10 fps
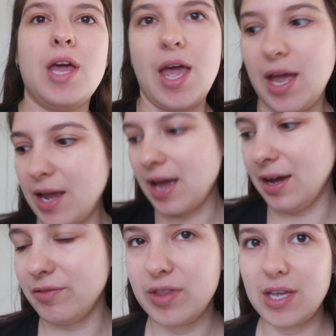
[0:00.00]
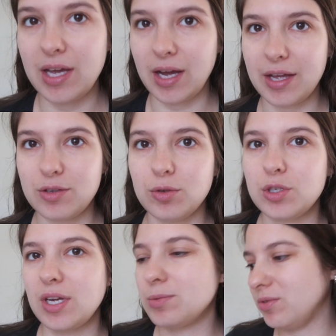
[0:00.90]
And I have the, I told
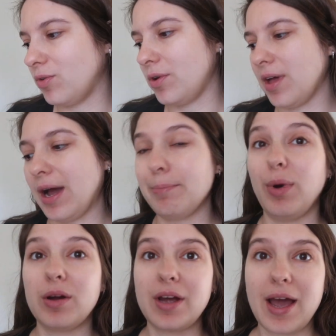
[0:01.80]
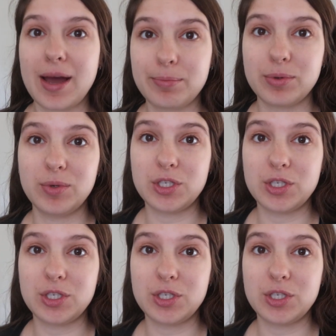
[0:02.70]
you guys before, the Ibotta app,